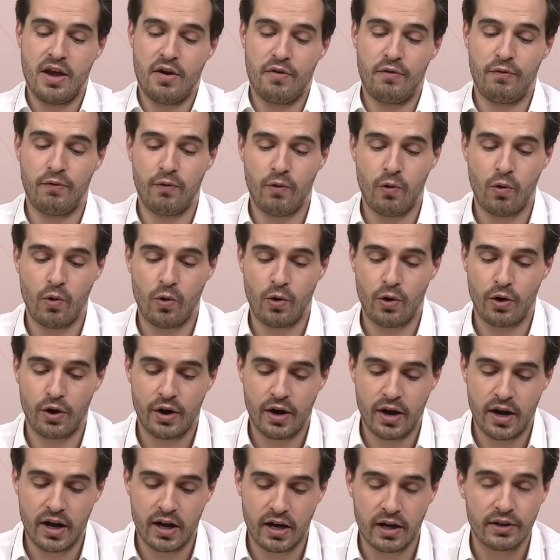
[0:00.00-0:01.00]

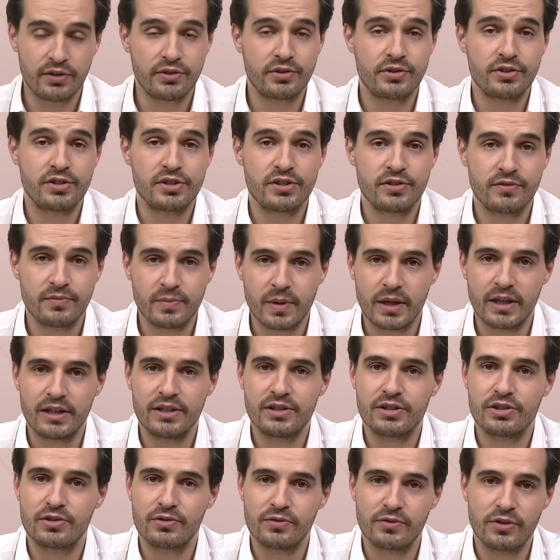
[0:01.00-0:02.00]
for hundreds of
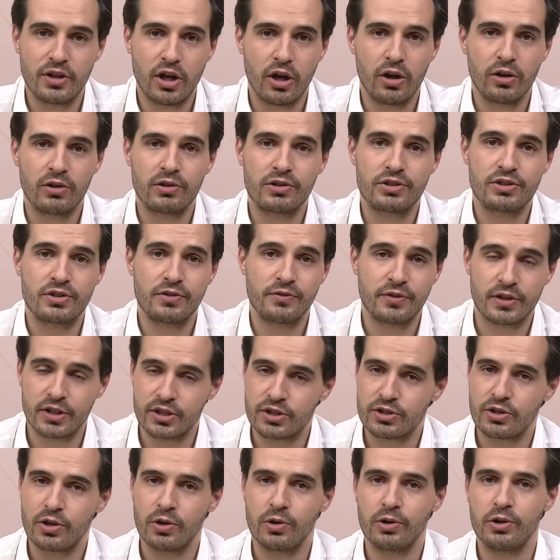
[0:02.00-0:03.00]
millions of dollars of
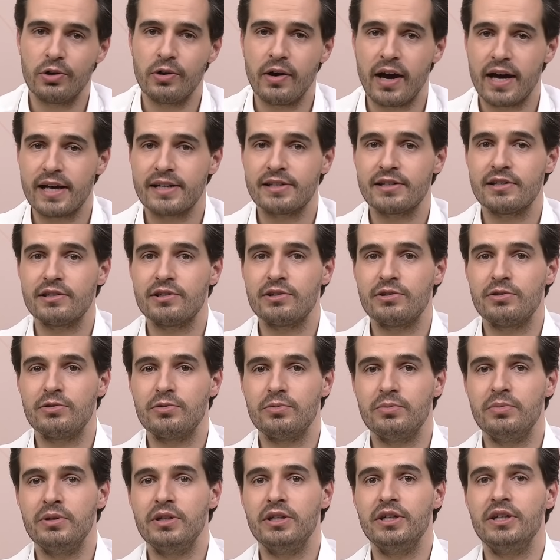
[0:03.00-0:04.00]
custodial assets to
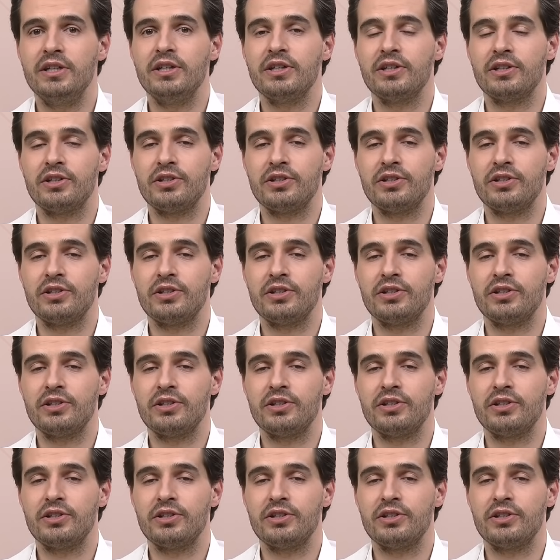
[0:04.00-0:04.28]
be